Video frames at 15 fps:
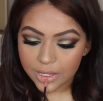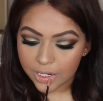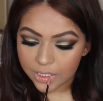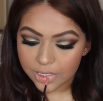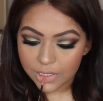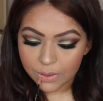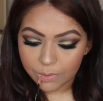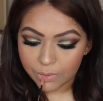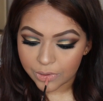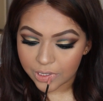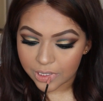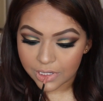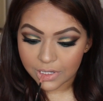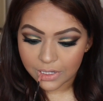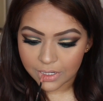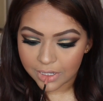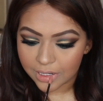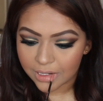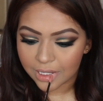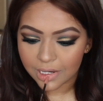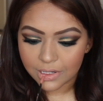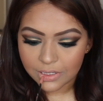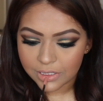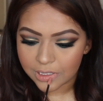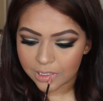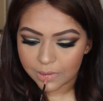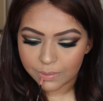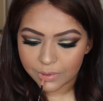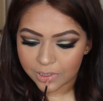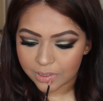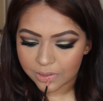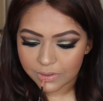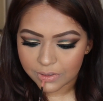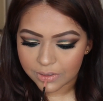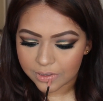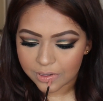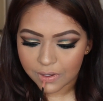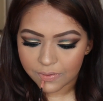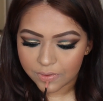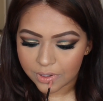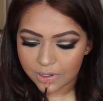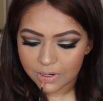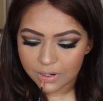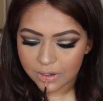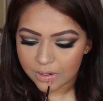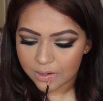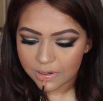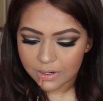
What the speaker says: There's some really good like cheap drugstore stuff there.